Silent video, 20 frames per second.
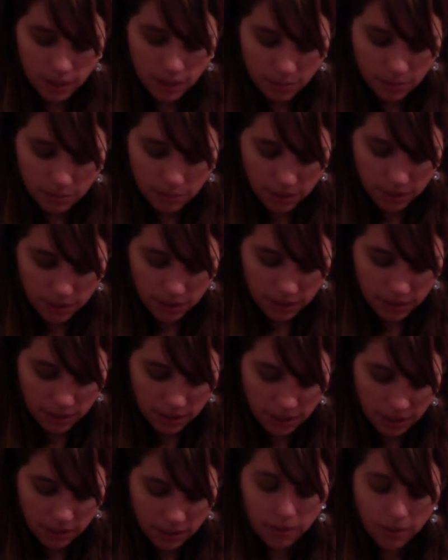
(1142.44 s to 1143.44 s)
But
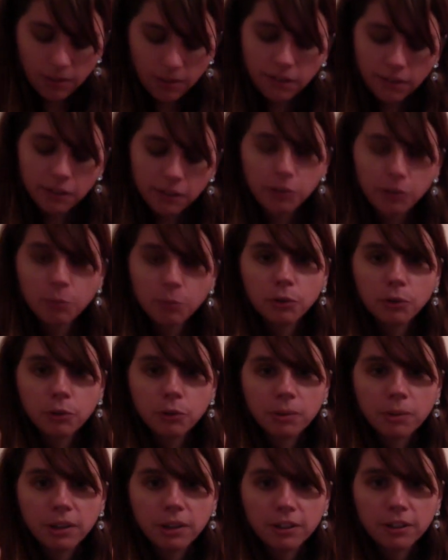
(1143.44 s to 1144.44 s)
yeah, orange
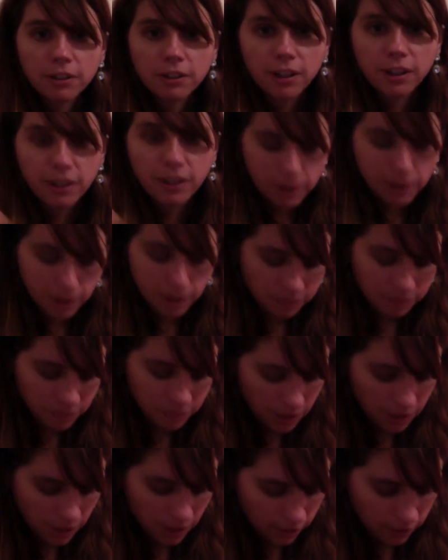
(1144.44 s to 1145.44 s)
multiplier die there.
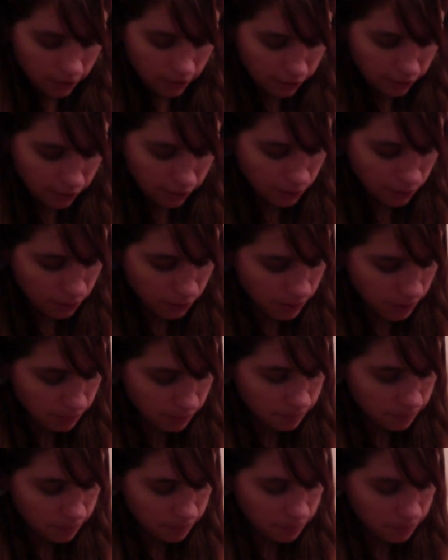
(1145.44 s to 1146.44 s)
So
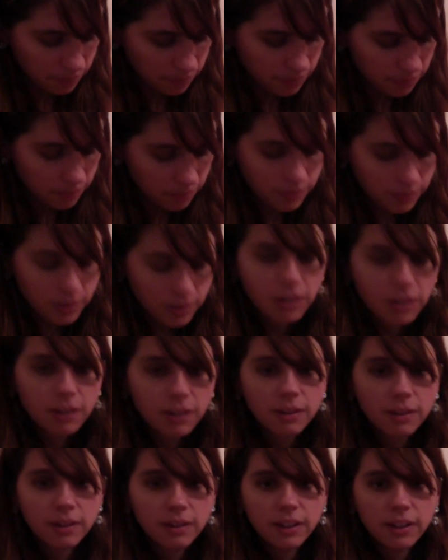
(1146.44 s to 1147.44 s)

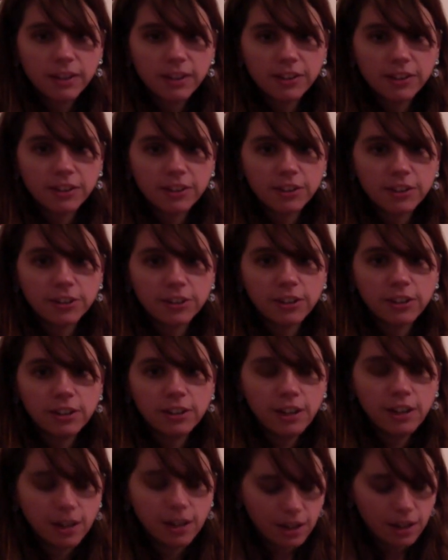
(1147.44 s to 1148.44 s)
nice condition.
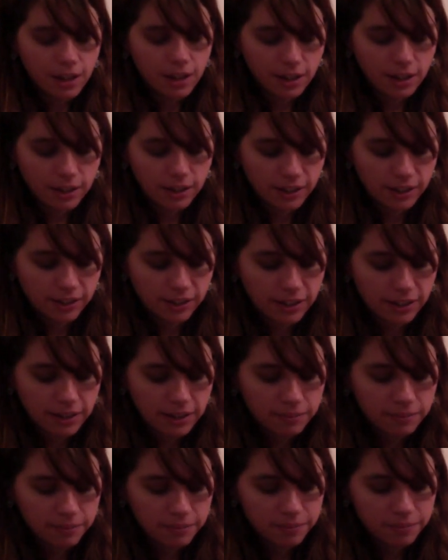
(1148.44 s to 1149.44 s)
Nice set.
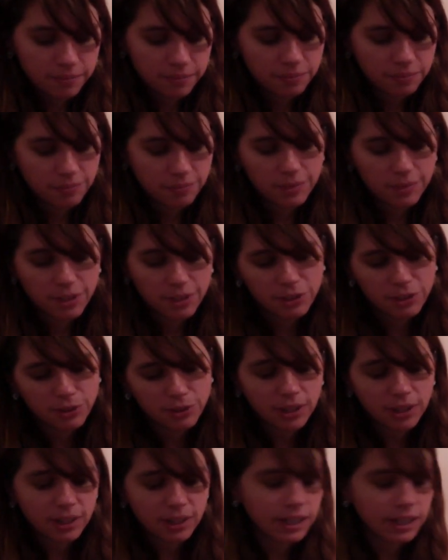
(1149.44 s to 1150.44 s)

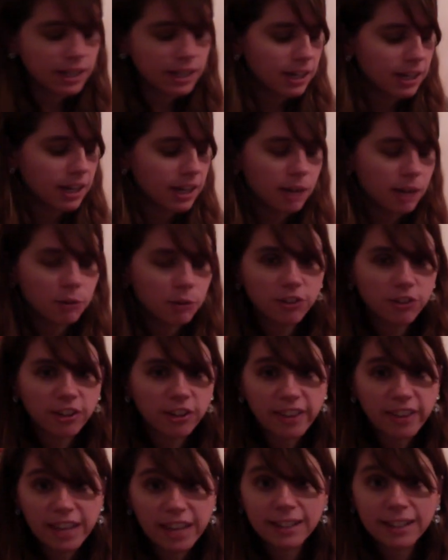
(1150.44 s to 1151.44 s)
$2.99. I will sell
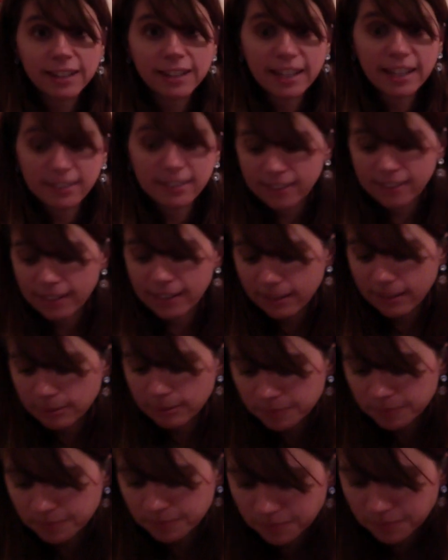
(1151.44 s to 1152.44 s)
that on Etsy.
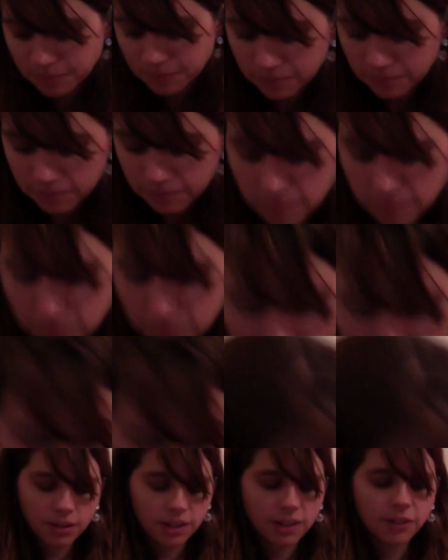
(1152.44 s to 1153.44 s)

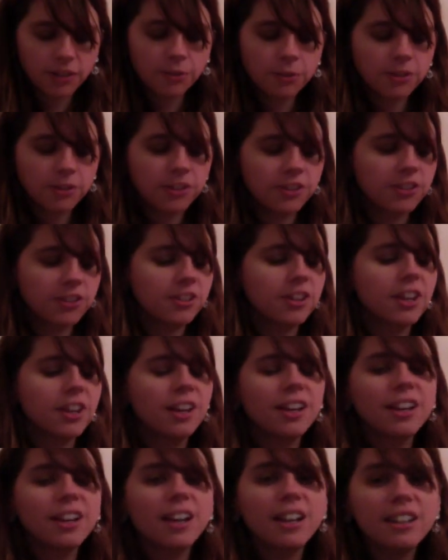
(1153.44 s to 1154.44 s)
This was just
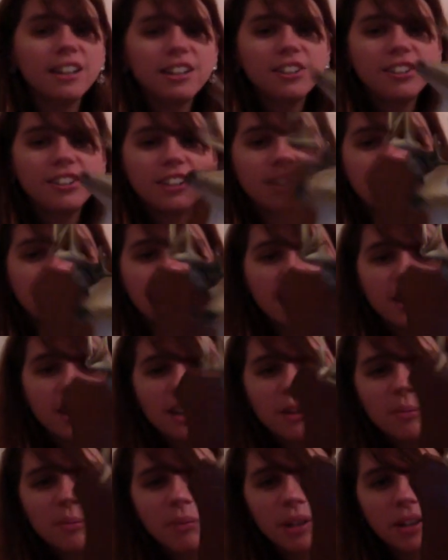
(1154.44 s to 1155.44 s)
kind of cheesy,
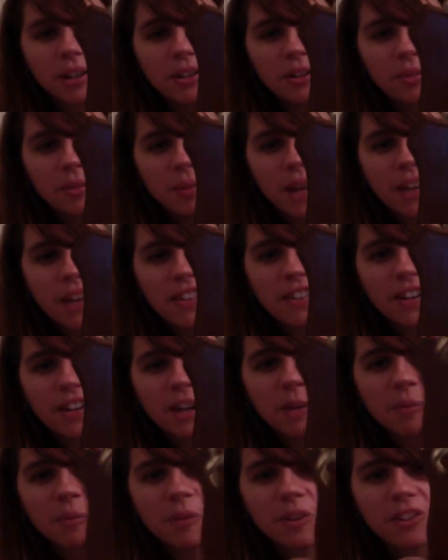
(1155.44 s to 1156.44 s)
but couldn't pass it
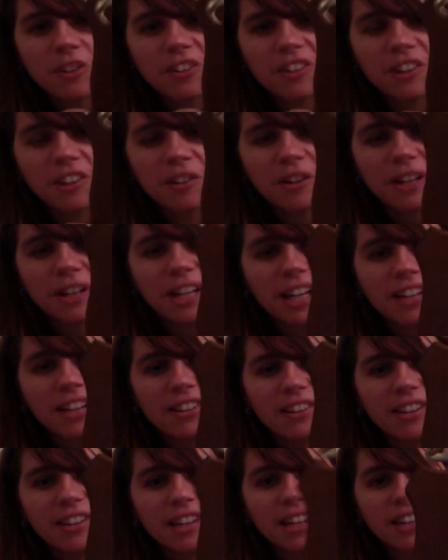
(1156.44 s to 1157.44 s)
up. This will go on
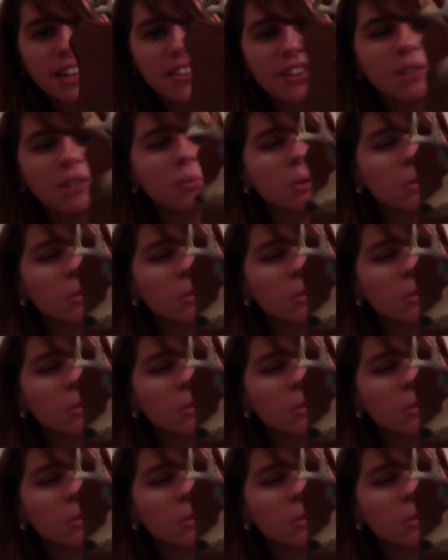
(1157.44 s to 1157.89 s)
Etsy, and someone